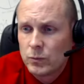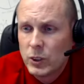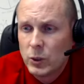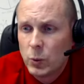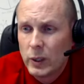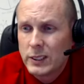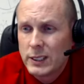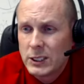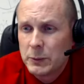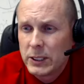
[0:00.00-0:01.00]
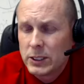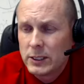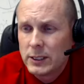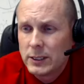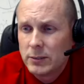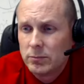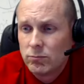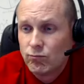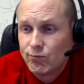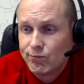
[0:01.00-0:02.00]
you want to see a specialist?
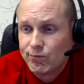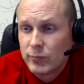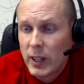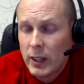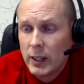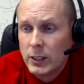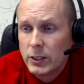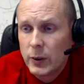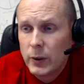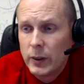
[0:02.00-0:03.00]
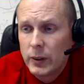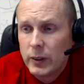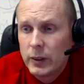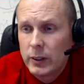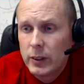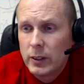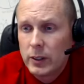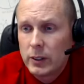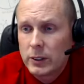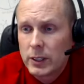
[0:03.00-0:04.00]
So
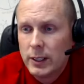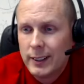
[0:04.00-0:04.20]
there's